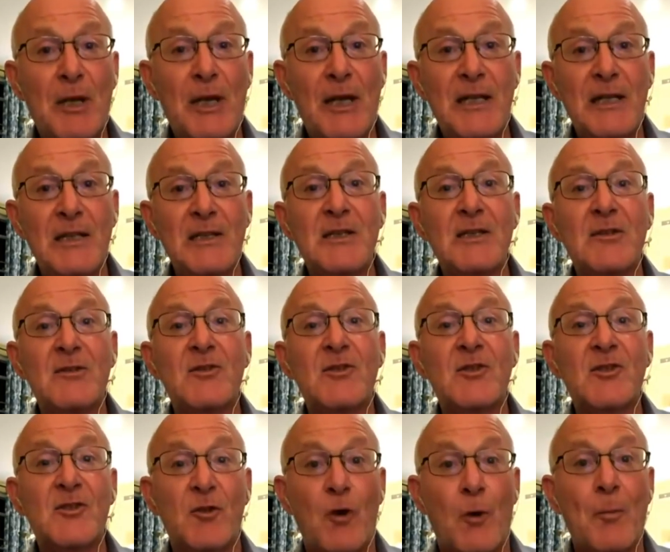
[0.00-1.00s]
played in
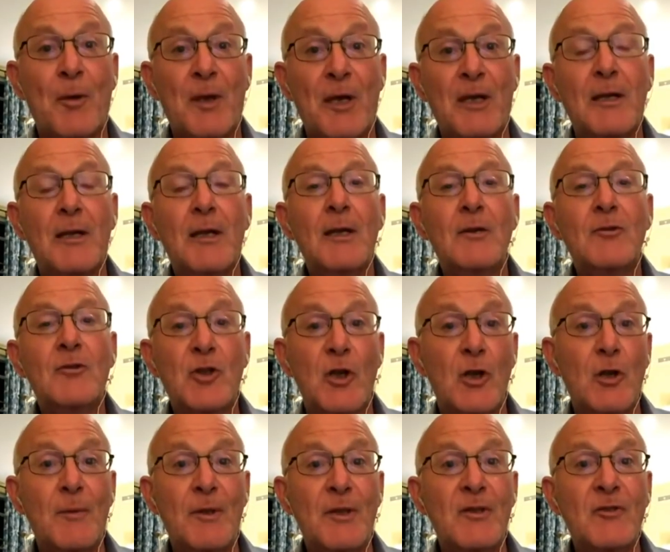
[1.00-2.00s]
stopping
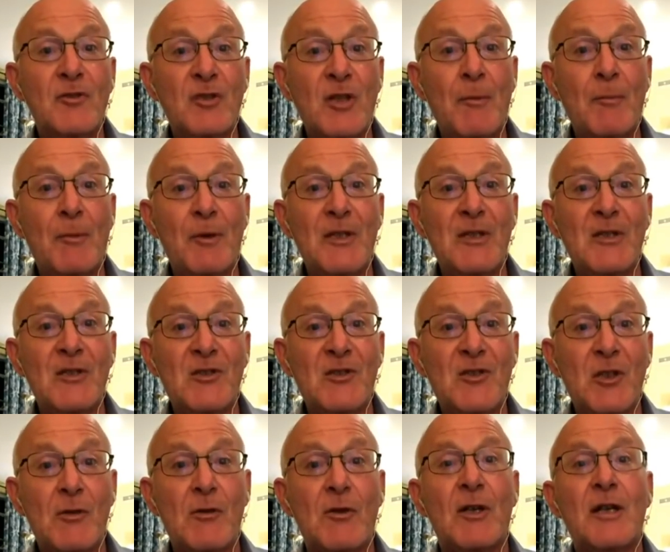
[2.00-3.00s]
German and Japanese
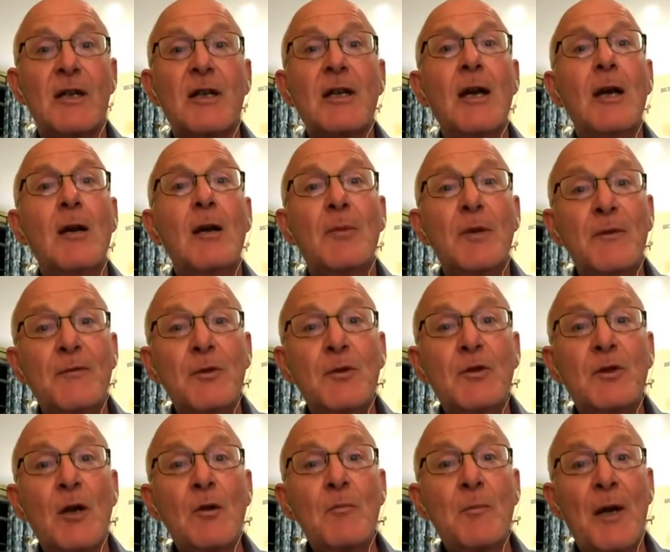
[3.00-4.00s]
tyranny. But if you
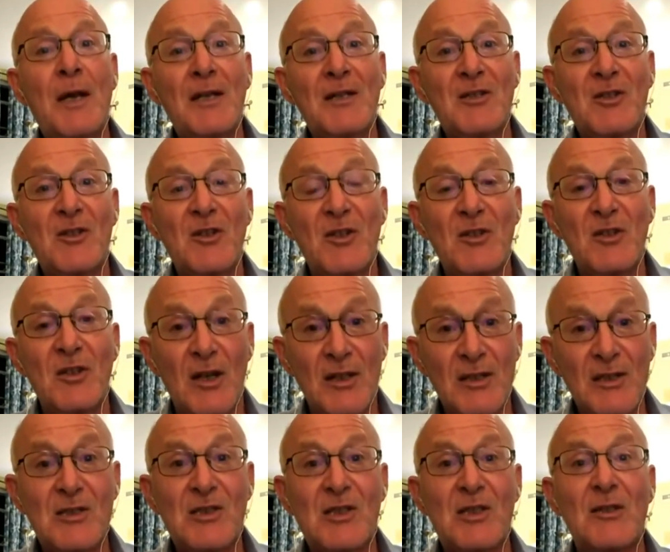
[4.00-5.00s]
go back to the
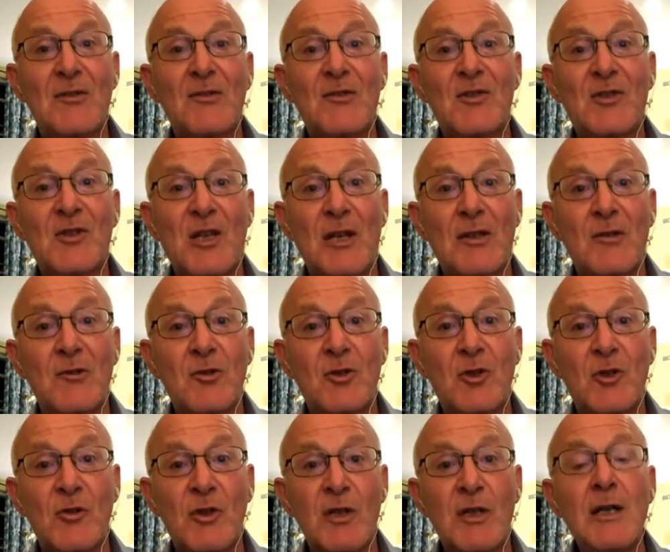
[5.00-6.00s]
19th
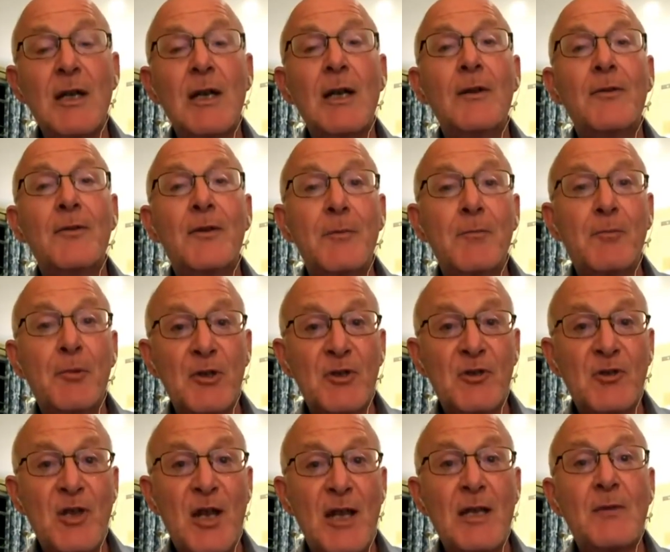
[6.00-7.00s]
century, the
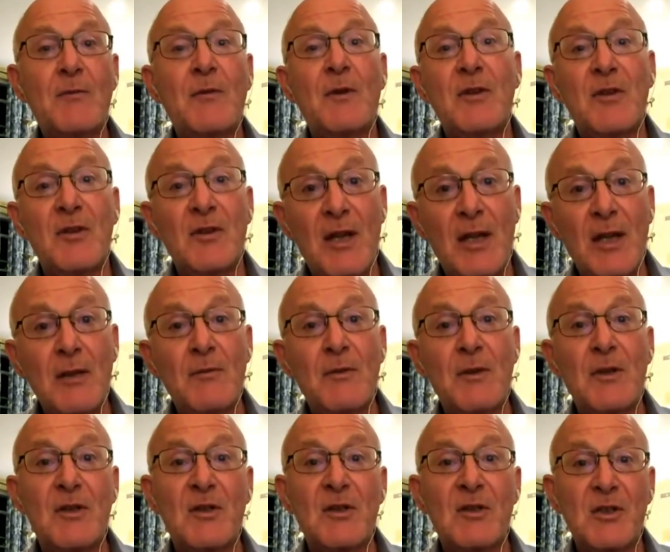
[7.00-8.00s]
British Navy, the
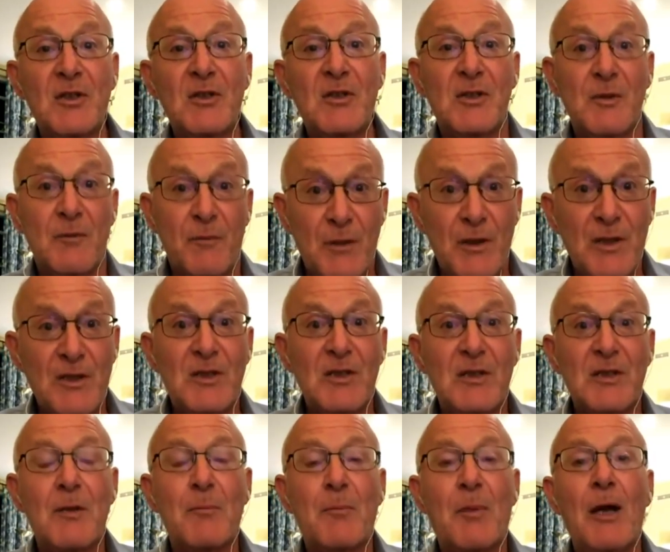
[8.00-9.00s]
Navy that had
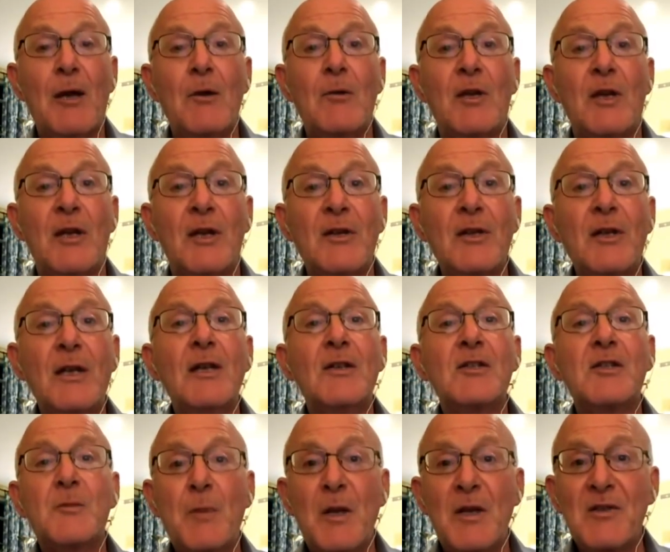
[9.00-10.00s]
defeated Napoleon,
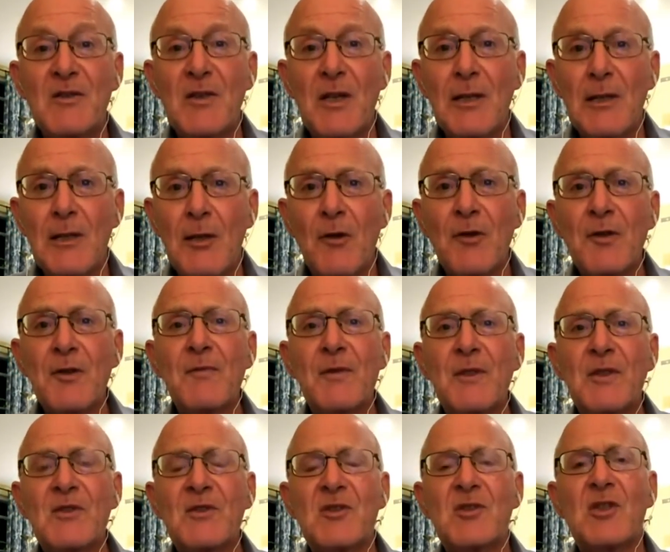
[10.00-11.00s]
spends a lot of
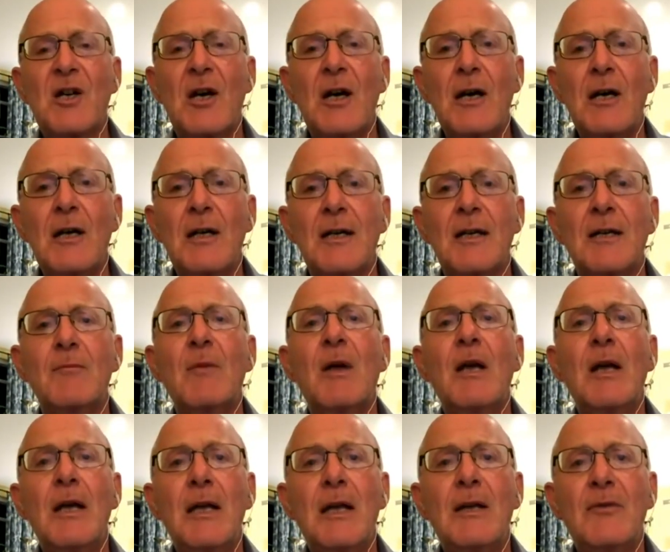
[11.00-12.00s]
its time
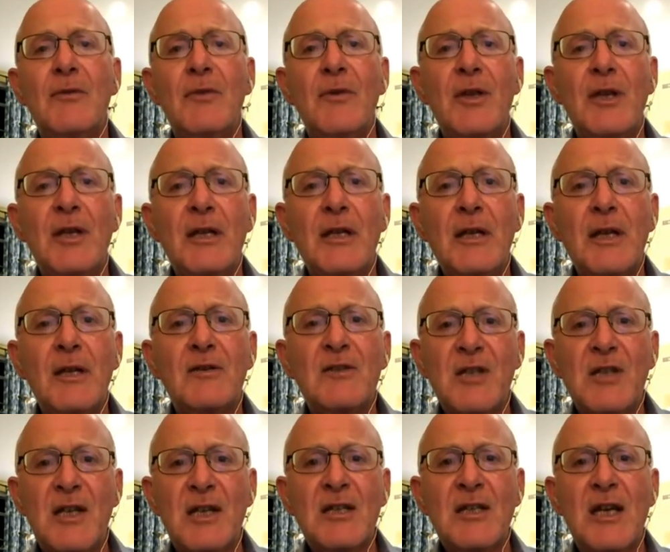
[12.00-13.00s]
in the
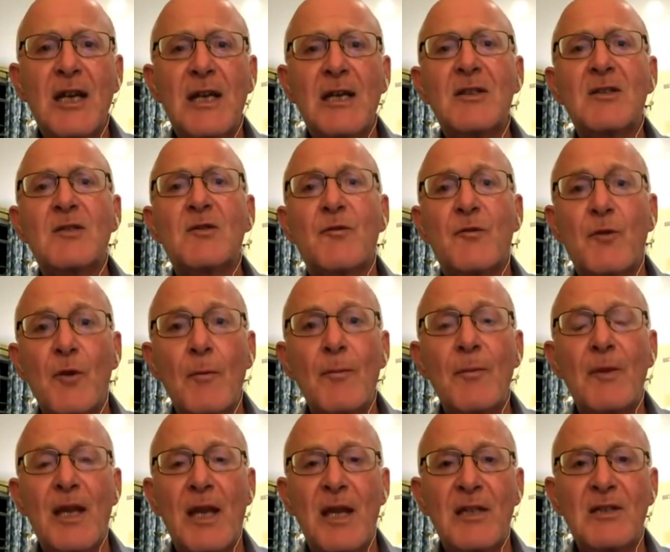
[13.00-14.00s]
decades
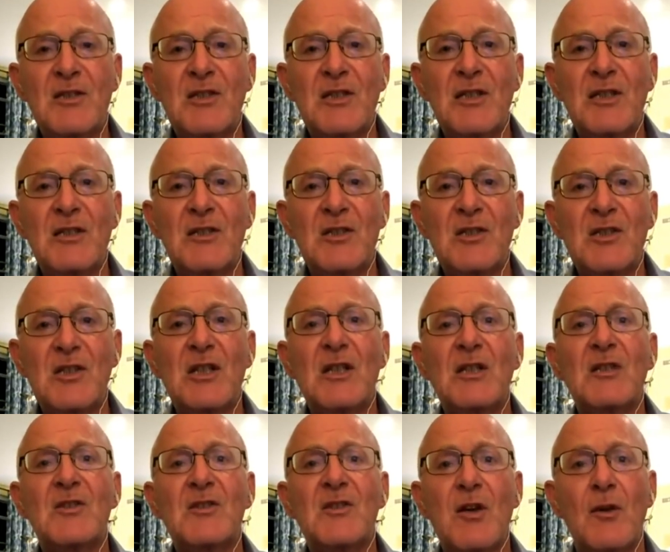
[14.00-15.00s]
from the
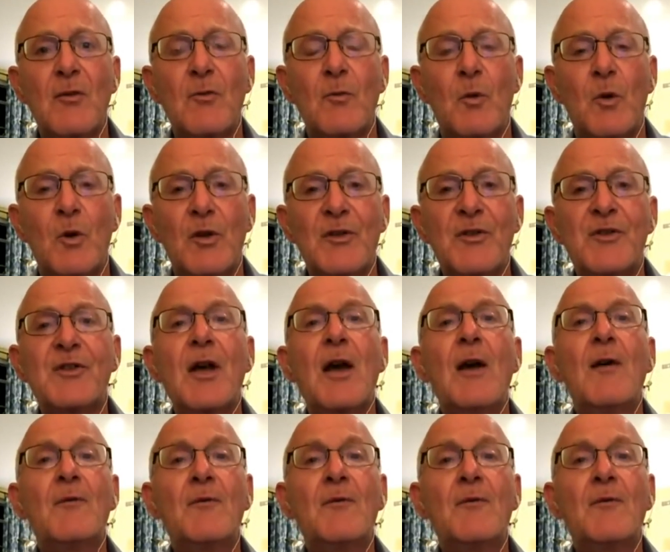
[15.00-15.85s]
18-teens onwards